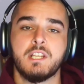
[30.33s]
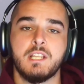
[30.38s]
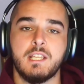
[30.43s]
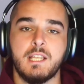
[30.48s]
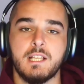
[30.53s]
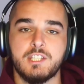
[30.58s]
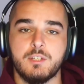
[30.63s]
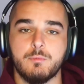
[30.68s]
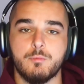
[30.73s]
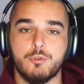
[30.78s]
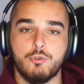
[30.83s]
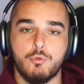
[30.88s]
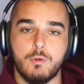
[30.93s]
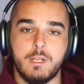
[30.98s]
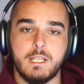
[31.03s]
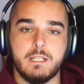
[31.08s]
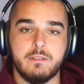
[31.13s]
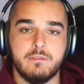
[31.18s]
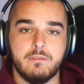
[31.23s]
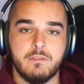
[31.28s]
get some
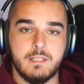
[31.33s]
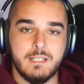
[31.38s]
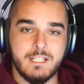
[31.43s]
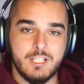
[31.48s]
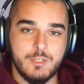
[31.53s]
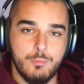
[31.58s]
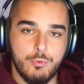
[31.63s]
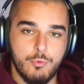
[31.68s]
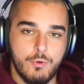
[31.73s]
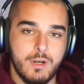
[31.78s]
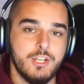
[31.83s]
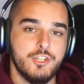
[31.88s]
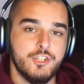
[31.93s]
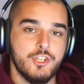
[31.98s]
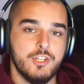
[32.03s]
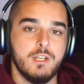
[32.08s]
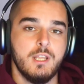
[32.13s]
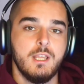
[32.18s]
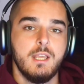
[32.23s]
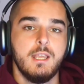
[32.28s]
creative
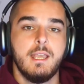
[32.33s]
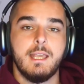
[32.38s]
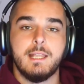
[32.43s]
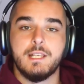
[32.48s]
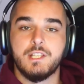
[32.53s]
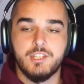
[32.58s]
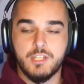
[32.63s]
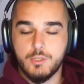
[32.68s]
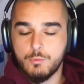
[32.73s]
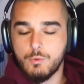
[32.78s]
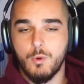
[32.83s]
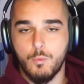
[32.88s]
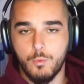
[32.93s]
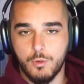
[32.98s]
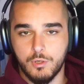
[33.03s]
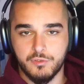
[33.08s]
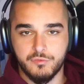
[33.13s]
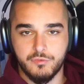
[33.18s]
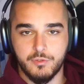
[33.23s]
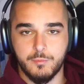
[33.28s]
inspiration and see what
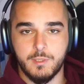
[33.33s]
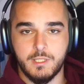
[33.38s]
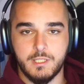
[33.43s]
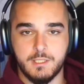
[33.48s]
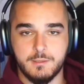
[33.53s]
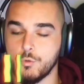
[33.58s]
worked for me. So